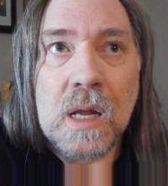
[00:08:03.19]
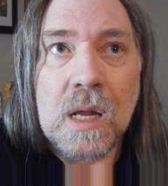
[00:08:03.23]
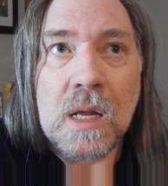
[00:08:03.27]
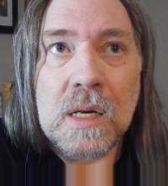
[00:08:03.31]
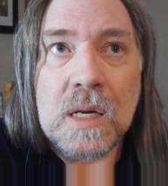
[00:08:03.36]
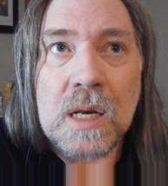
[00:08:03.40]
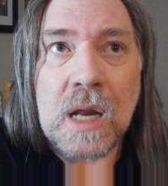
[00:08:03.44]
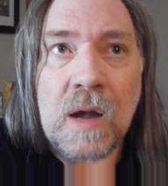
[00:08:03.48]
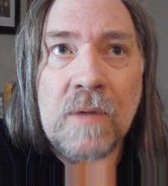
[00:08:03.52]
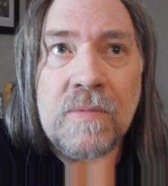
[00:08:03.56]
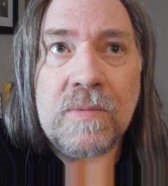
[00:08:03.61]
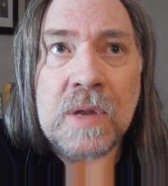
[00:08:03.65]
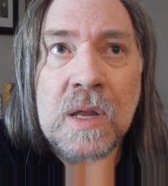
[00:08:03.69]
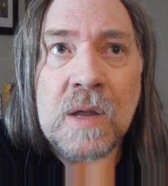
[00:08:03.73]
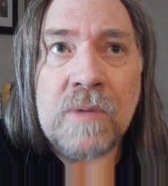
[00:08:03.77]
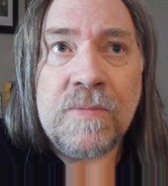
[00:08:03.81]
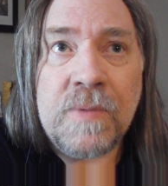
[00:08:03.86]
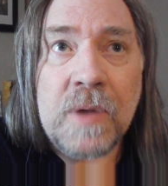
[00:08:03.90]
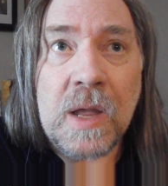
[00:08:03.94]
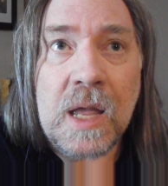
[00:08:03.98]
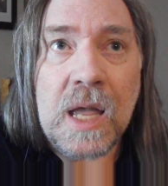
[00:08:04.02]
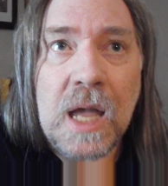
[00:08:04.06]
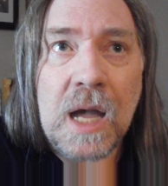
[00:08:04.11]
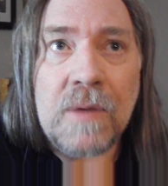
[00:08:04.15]
Now, if
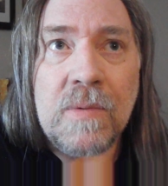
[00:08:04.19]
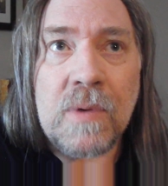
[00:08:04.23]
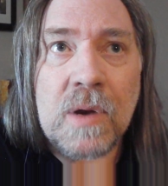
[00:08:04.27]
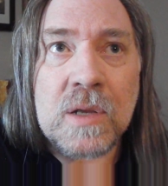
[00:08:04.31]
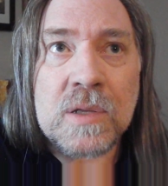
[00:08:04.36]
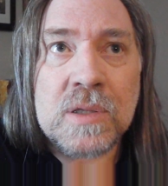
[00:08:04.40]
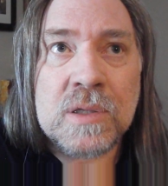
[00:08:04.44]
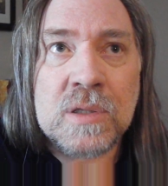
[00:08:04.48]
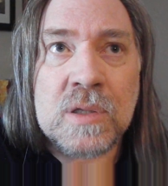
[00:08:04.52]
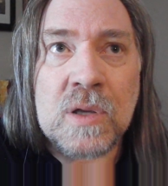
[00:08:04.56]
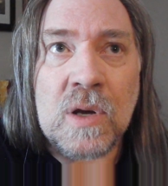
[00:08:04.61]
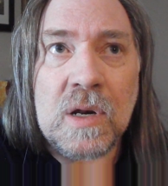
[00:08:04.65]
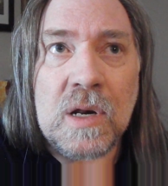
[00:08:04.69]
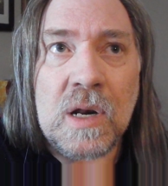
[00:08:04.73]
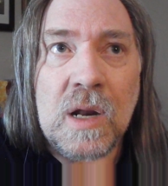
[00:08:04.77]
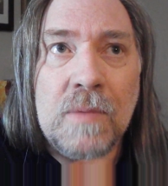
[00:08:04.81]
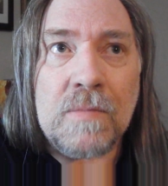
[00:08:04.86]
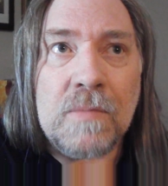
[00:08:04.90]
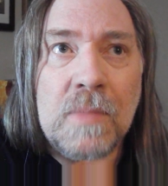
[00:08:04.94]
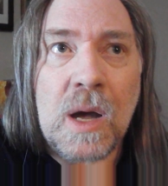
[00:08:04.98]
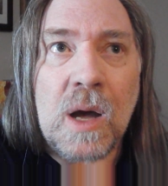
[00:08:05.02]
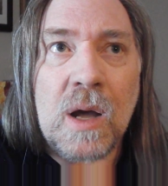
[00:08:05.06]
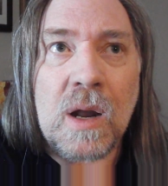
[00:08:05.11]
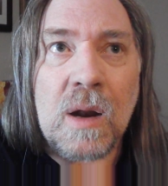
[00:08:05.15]
you have a certain
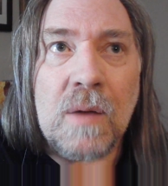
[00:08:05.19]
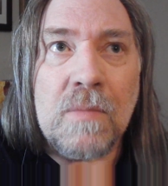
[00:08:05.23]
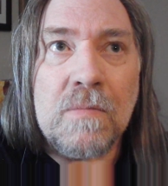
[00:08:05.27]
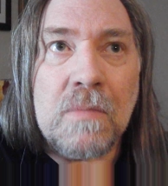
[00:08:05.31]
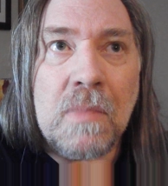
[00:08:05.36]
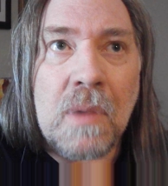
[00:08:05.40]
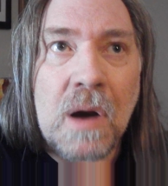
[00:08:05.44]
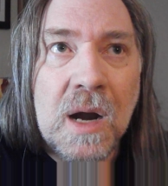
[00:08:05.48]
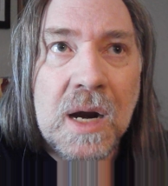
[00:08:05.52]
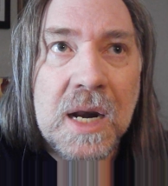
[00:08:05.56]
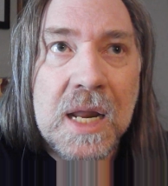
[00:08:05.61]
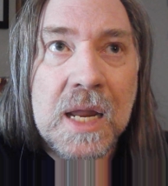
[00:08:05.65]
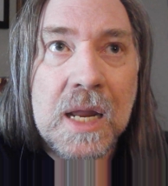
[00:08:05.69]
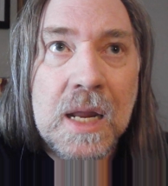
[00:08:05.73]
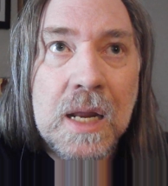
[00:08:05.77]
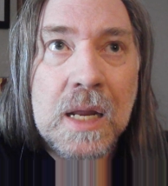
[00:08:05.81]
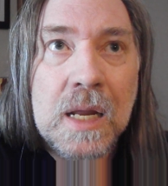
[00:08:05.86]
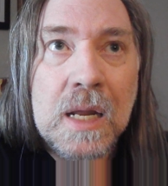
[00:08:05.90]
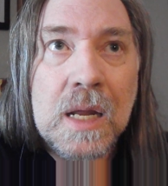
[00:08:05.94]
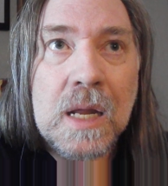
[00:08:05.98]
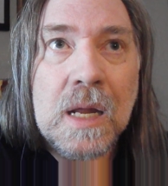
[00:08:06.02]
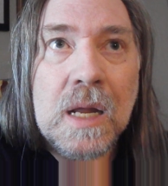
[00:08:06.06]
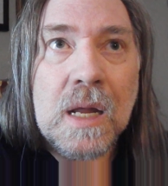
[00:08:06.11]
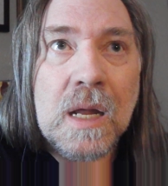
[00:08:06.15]
amount of money
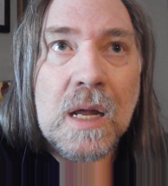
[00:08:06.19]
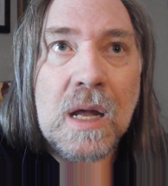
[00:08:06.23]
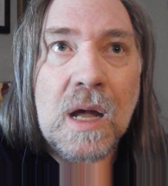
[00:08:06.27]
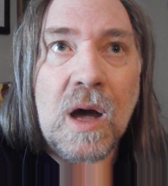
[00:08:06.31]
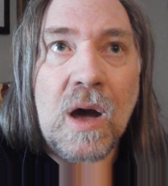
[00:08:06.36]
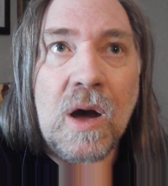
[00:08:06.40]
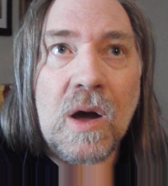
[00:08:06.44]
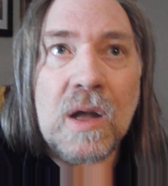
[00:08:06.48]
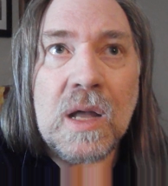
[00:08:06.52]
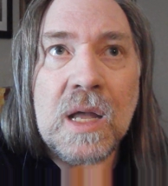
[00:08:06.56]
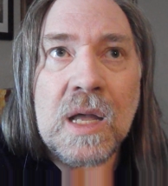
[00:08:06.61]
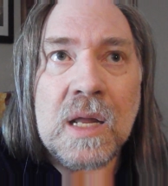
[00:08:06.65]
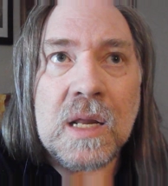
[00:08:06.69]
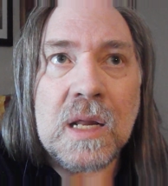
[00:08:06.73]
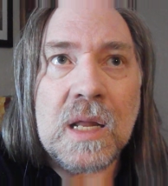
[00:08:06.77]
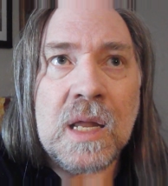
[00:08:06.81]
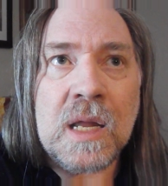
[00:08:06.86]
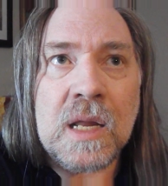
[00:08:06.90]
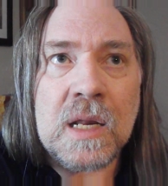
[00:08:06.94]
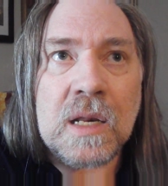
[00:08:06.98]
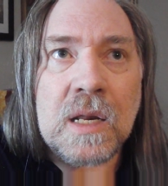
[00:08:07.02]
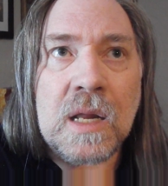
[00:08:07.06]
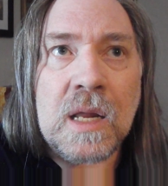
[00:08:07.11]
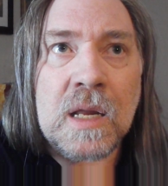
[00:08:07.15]
uh, in,
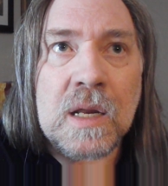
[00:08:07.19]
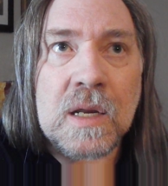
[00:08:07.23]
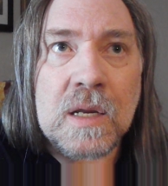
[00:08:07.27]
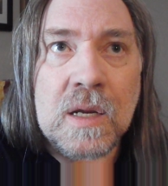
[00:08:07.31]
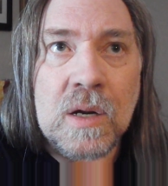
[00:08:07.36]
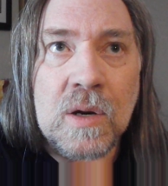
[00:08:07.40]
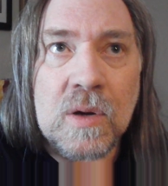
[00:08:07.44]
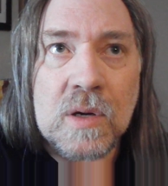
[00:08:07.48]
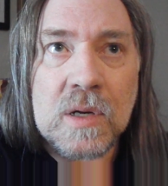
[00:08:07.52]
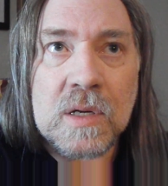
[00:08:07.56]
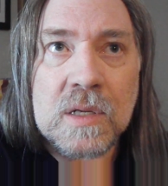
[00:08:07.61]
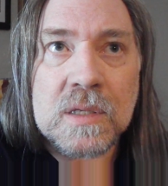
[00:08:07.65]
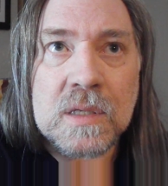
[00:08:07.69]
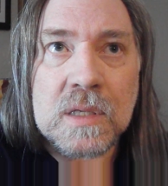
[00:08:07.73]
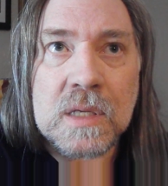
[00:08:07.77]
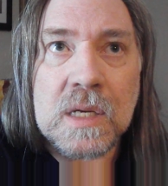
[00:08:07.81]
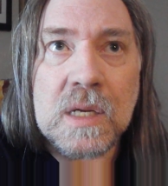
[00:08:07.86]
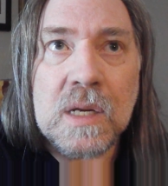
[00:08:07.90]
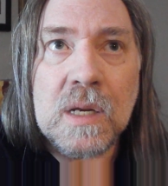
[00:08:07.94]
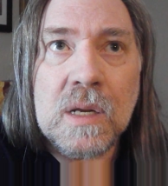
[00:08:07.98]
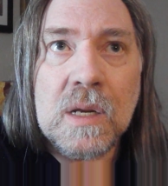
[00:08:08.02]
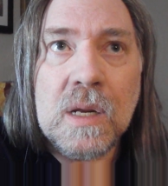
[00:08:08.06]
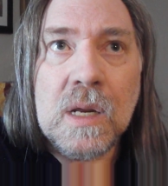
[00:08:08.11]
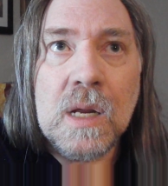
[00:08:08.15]
in, in
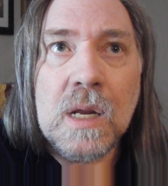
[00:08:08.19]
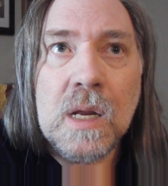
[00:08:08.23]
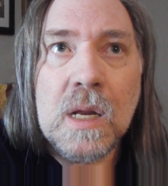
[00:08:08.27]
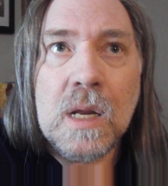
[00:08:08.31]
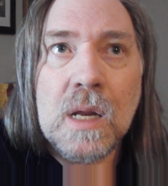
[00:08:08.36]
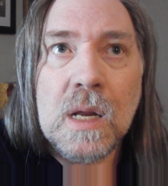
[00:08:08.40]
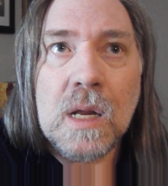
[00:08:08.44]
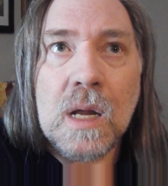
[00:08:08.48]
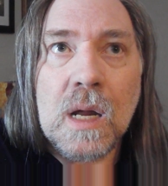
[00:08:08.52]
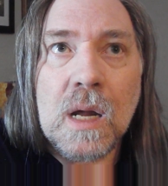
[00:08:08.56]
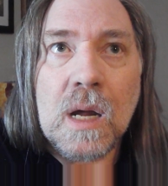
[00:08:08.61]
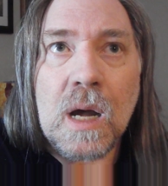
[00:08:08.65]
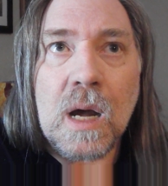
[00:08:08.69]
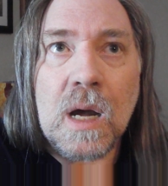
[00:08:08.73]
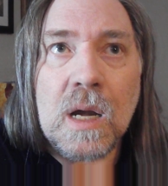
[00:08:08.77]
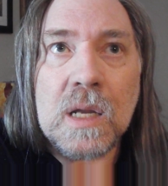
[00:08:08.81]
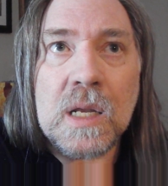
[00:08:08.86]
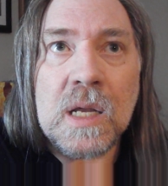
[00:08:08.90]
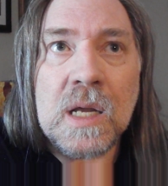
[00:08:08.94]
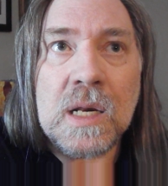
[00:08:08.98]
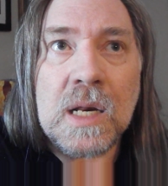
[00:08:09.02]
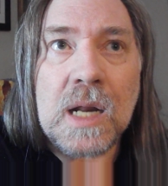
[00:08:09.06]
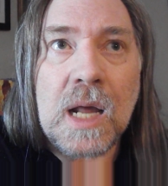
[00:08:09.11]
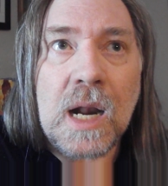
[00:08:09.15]
currency, uh,
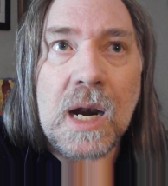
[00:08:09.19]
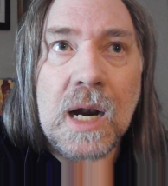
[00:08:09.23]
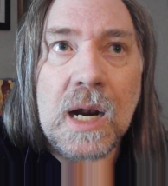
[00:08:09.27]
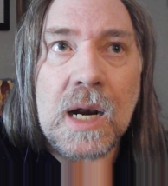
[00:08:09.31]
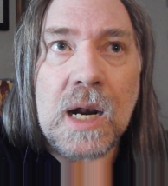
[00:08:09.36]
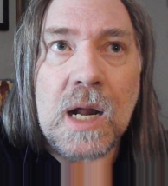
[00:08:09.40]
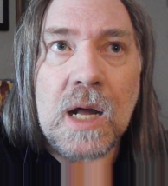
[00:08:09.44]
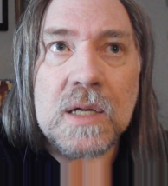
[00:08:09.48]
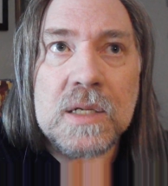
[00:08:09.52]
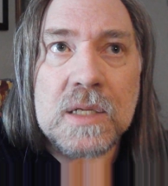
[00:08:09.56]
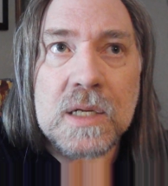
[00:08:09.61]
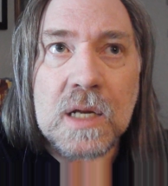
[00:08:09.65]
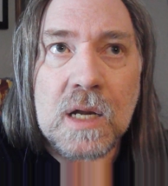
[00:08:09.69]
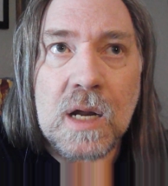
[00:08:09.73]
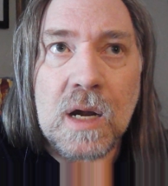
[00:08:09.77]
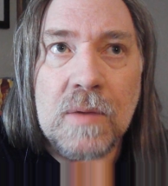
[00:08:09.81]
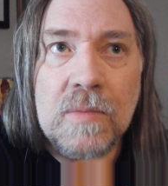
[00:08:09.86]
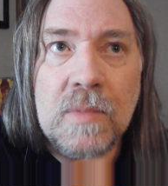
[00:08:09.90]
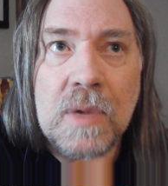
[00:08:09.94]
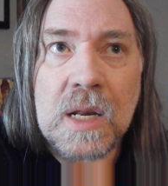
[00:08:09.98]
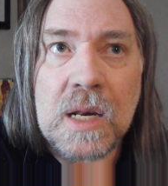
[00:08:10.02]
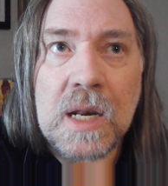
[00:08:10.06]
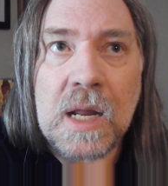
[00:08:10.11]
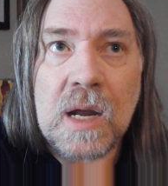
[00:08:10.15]
you're not allowed to
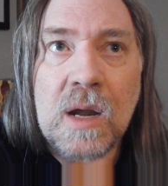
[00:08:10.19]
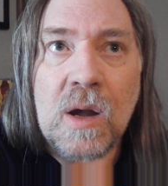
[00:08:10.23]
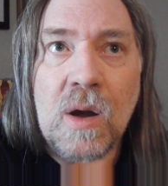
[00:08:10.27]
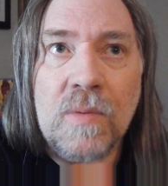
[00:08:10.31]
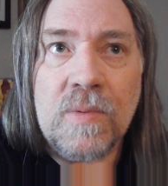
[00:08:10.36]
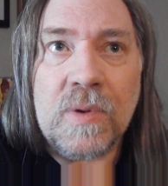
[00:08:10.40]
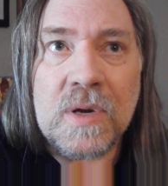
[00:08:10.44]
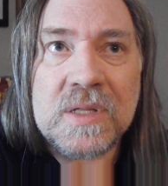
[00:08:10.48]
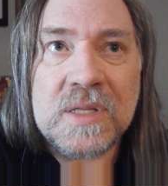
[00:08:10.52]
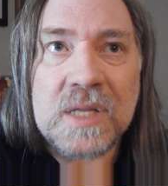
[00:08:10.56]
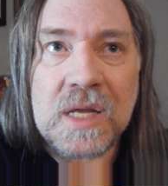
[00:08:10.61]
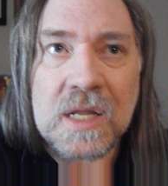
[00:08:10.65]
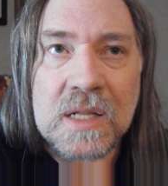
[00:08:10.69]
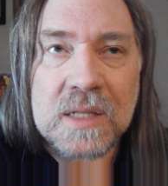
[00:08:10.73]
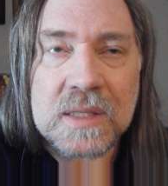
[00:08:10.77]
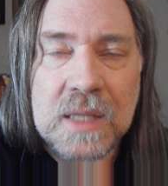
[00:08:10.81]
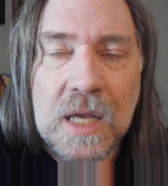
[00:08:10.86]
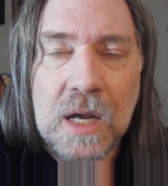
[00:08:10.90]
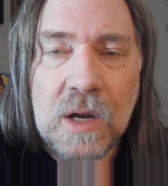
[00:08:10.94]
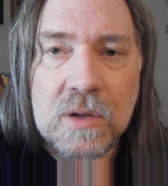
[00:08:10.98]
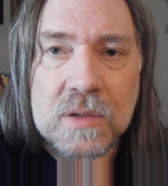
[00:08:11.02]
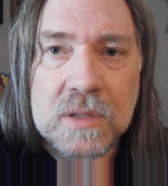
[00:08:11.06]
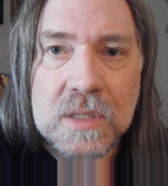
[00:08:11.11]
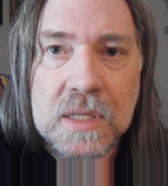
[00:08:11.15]
come in like over ten
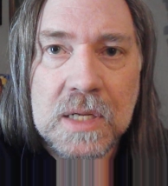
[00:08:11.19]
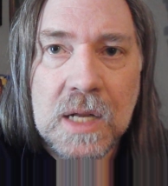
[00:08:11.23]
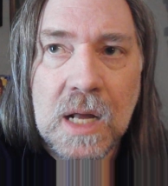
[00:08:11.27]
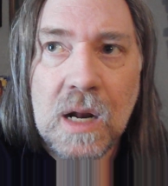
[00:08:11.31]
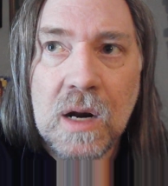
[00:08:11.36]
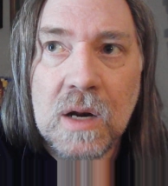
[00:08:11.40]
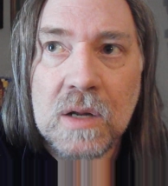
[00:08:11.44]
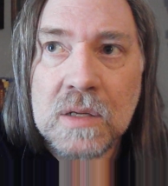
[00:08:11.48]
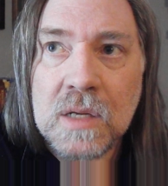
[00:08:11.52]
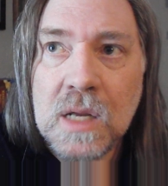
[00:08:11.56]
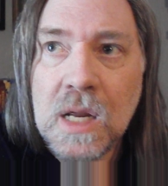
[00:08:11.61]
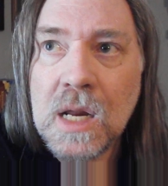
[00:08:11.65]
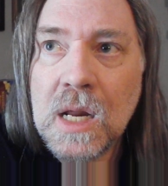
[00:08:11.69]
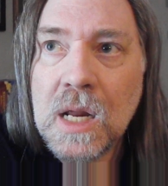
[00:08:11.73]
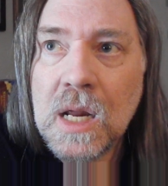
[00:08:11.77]
thousand dollars.